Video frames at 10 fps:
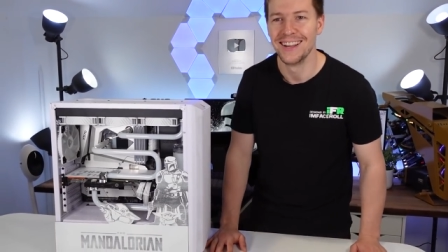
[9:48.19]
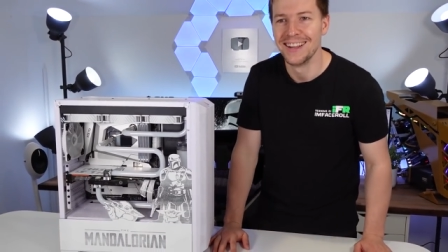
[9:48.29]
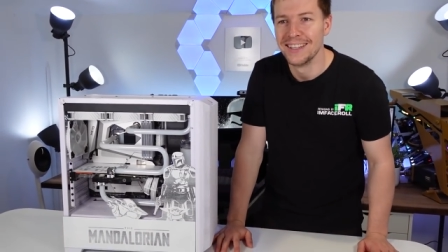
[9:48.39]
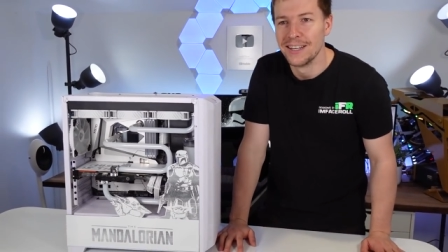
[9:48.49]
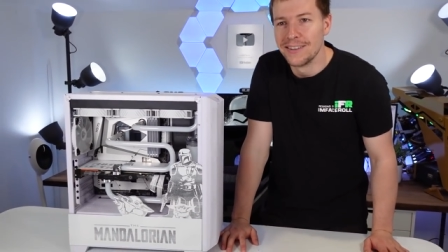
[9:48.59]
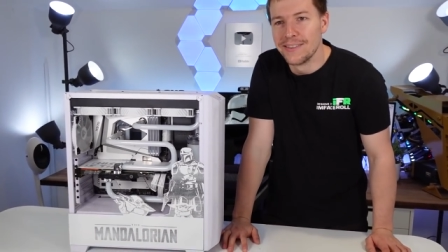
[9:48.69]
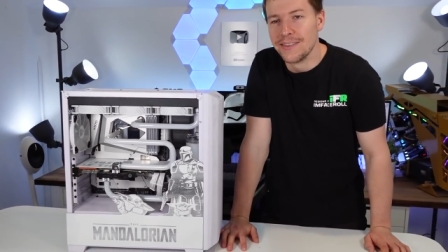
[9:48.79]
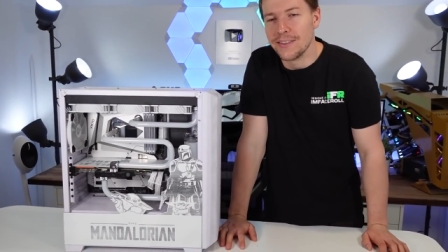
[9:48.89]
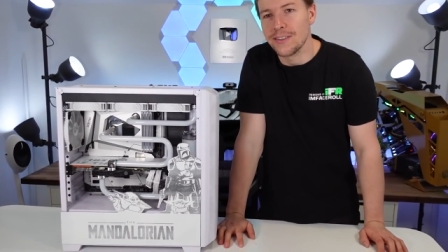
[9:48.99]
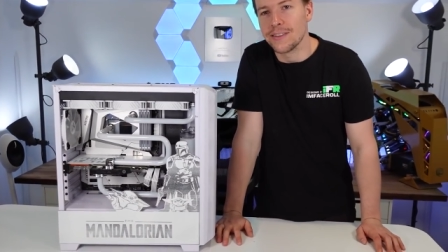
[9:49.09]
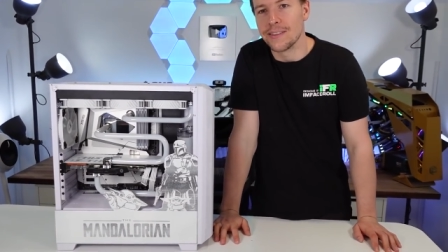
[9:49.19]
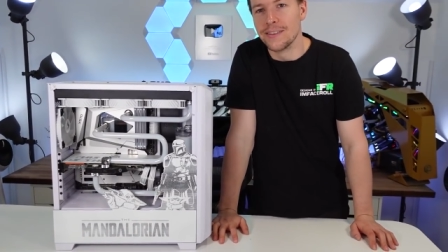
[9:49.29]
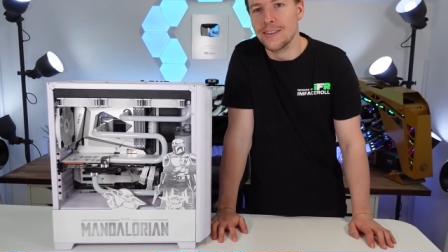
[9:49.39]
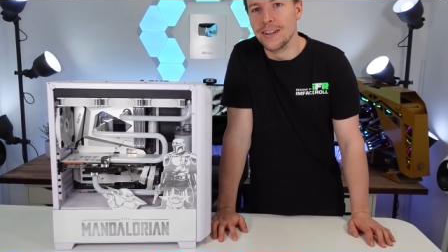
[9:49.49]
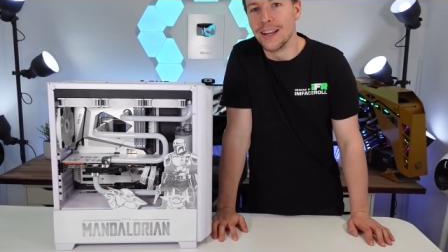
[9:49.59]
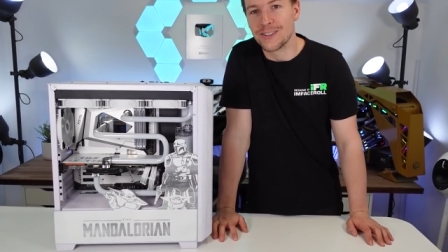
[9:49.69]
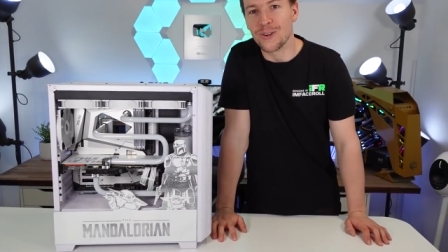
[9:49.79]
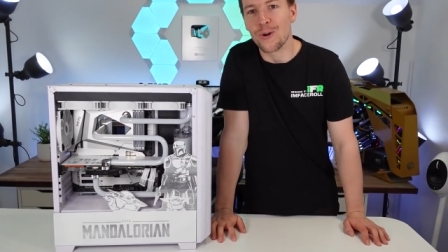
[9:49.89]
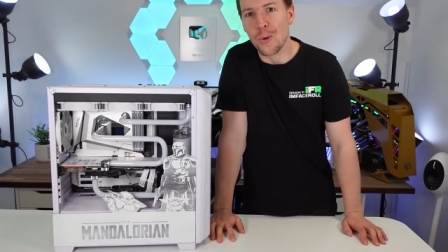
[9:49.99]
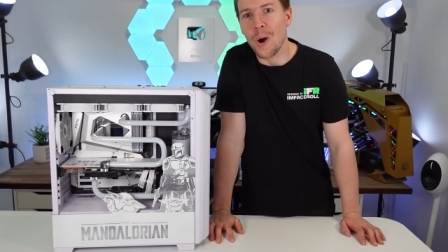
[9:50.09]
I love this build. It's
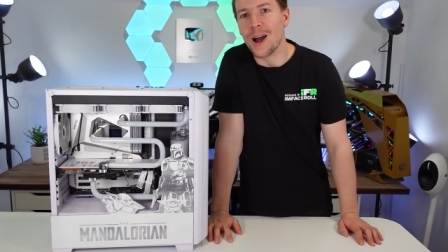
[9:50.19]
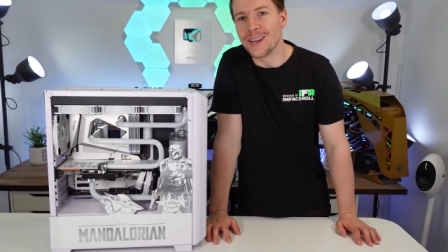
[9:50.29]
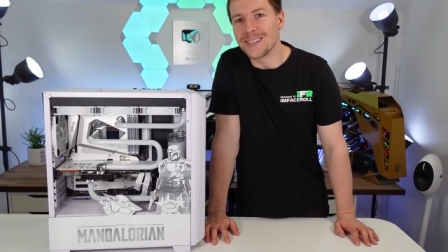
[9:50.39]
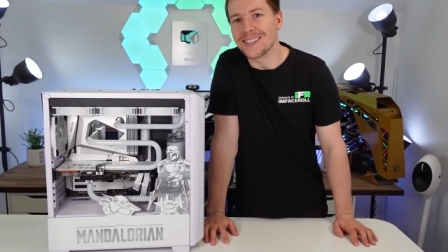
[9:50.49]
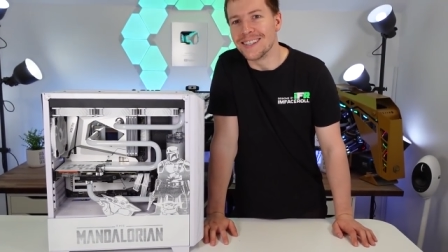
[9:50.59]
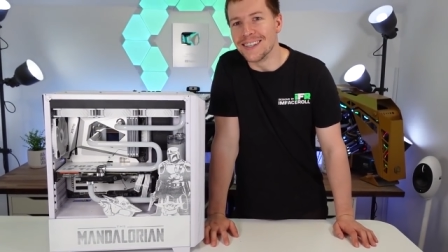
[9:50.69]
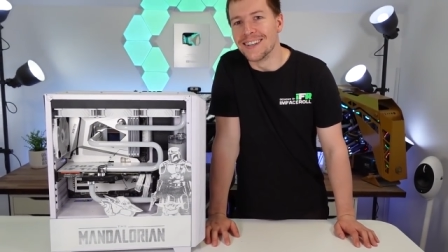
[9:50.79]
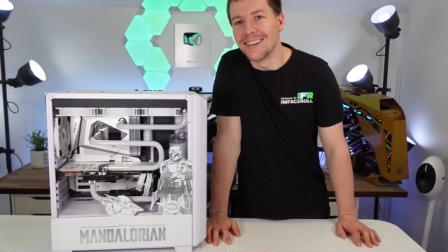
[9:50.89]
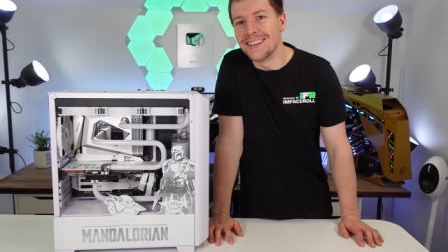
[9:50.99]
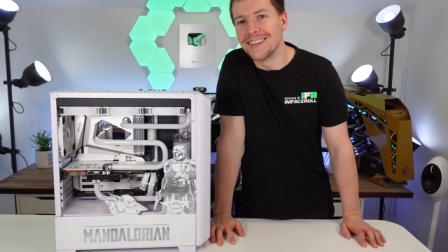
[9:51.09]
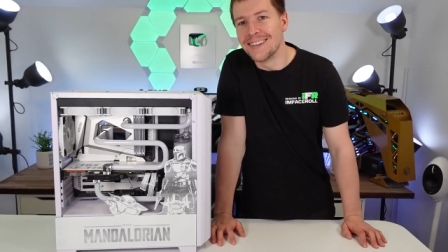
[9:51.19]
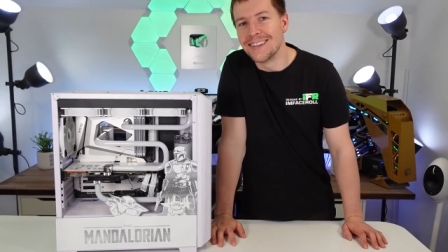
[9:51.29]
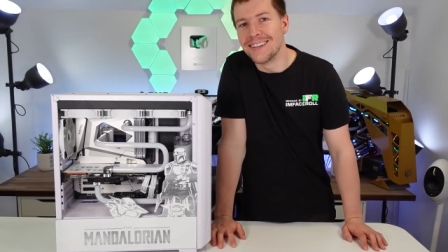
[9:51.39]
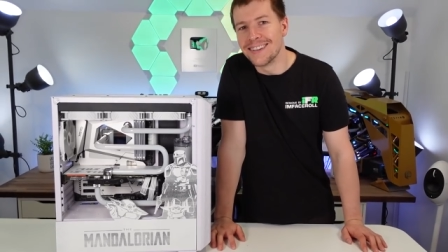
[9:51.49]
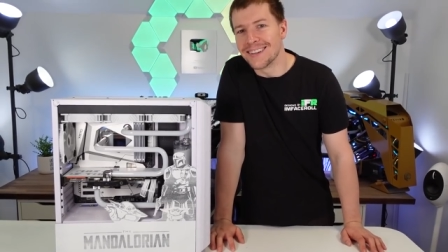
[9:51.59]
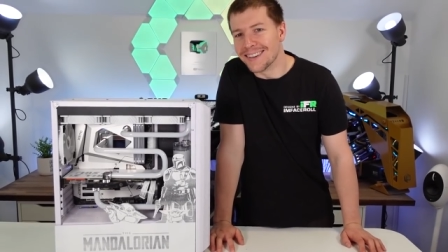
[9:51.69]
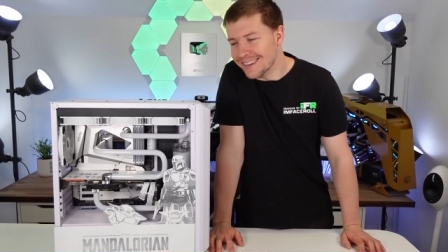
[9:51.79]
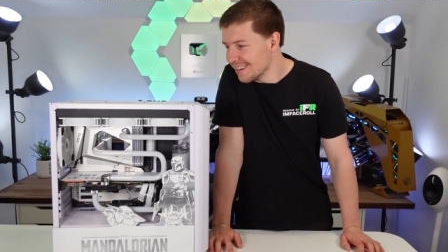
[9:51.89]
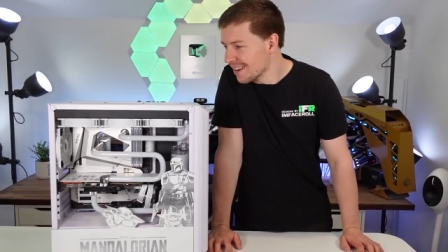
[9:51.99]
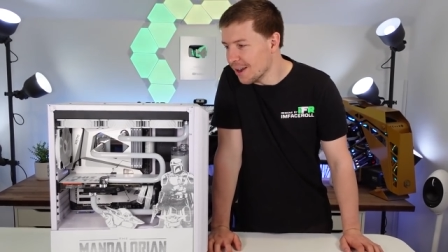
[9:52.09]
all white, isn't it? Oh, here we go.
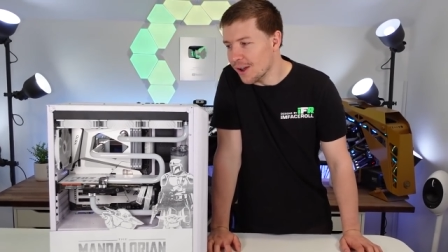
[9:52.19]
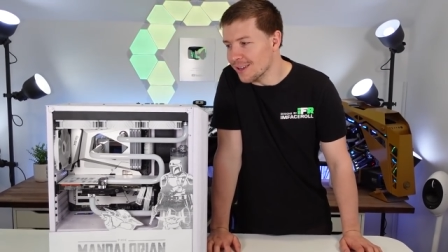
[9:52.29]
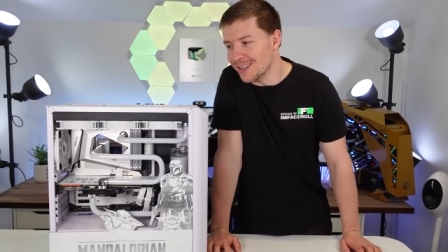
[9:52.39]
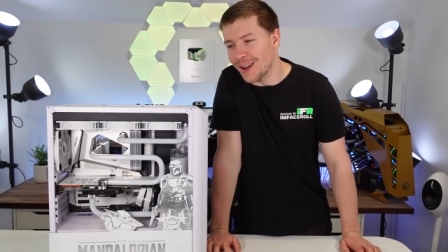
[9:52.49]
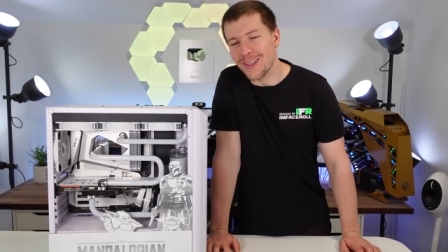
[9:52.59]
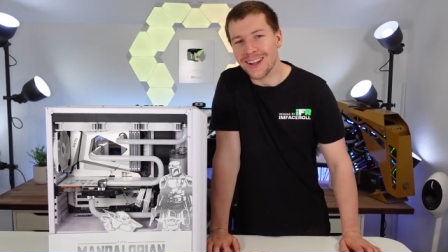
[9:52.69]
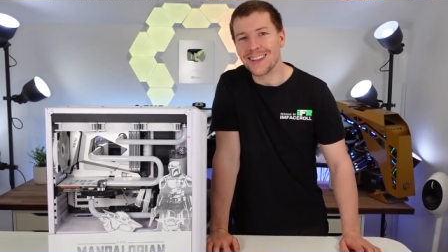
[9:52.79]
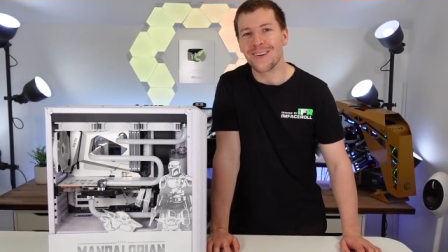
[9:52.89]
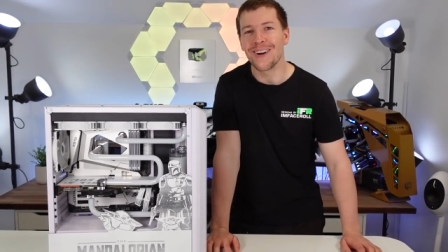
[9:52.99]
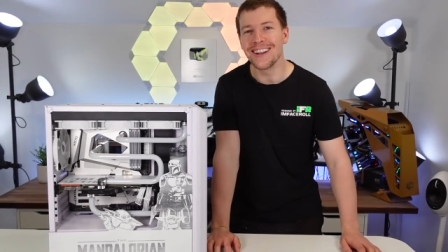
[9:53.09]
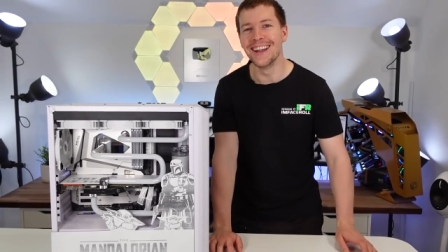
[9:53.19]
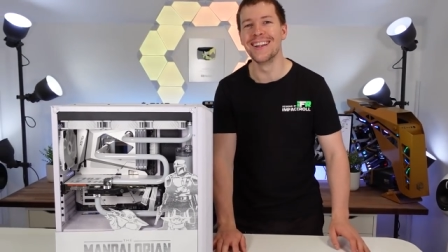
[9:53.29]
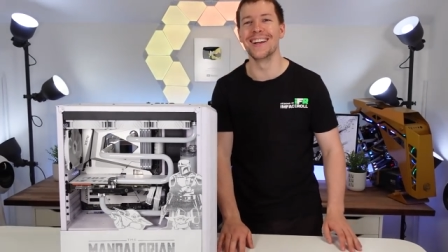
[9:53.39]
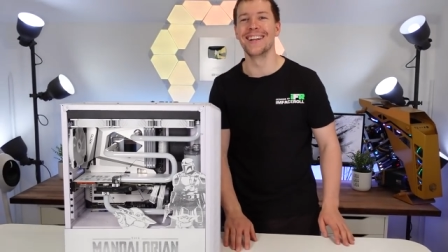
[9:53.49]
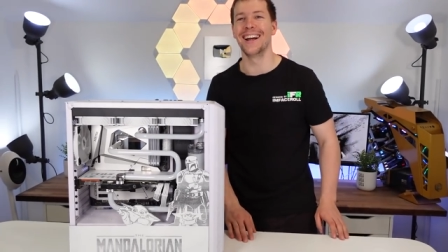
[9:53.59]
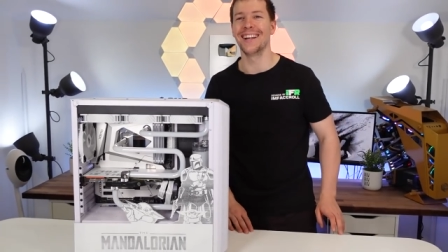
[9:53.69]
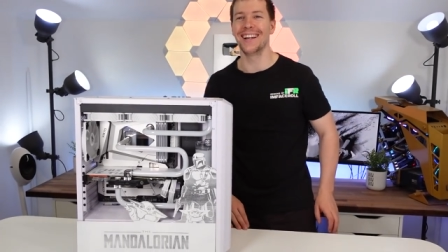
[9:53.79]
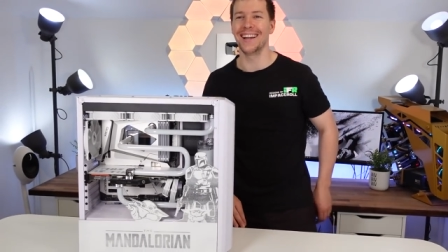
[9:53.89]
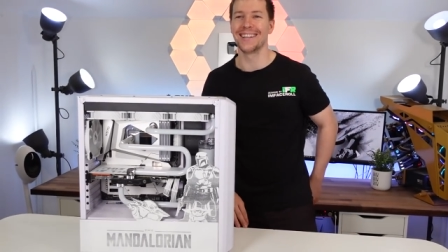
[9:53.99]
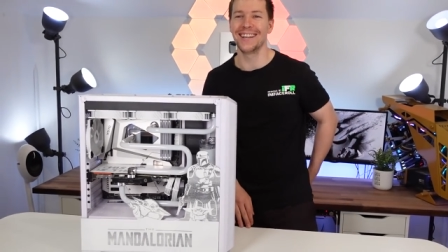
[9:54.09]
Oh, you don't like that one? Here we
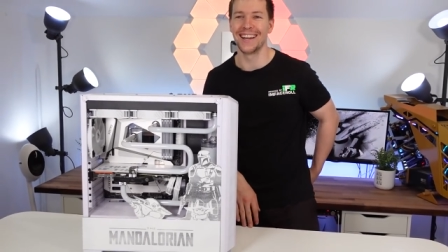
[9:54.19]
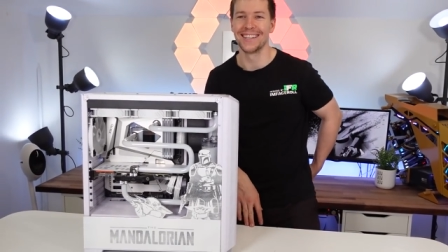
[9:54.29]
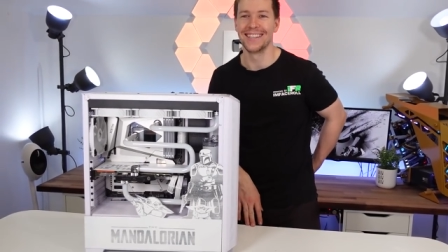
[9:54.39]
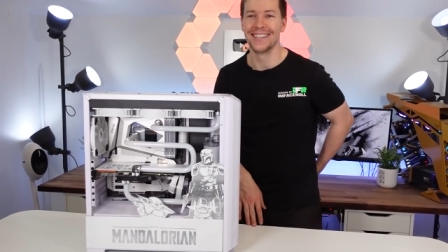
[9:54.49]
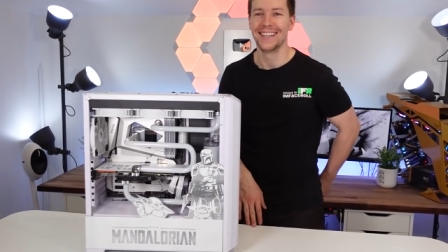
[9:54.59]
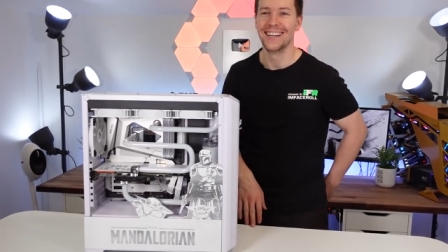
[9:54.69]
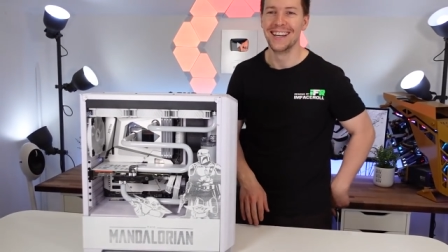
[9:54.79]
go again.